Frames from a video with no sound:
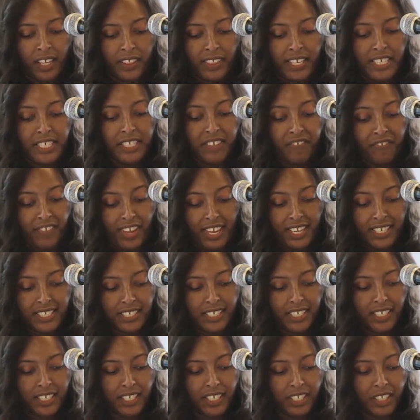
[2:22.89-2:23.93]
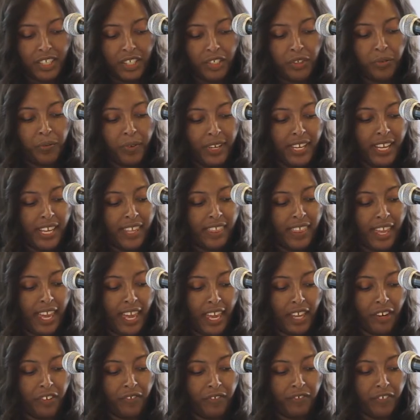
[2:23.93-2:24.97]
This event, the 20th
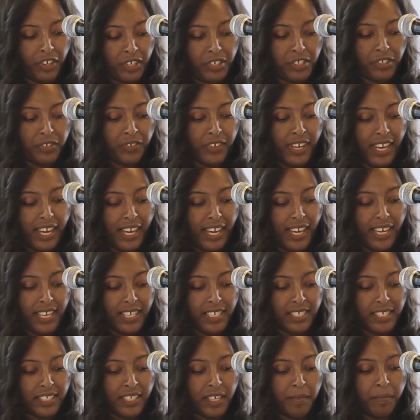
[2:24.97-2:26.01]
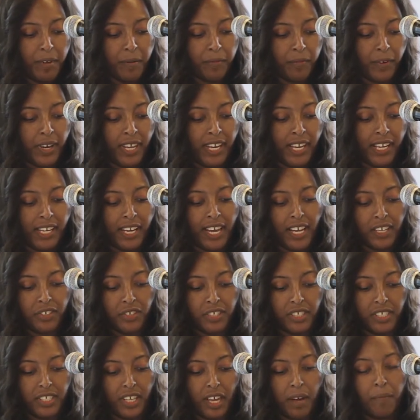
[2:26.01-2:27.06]
anniversary, is commemorating not
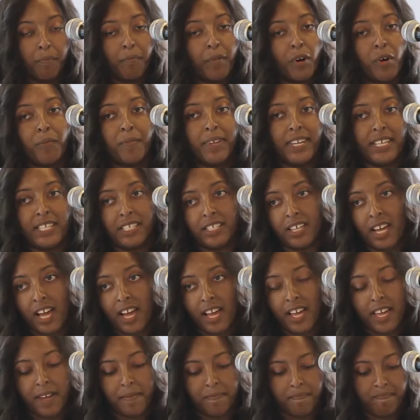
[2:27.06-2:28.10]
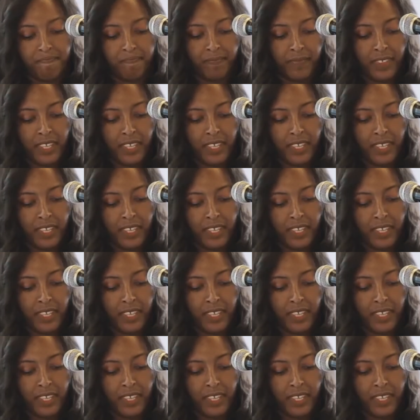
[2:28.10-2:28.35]
just a moment in time,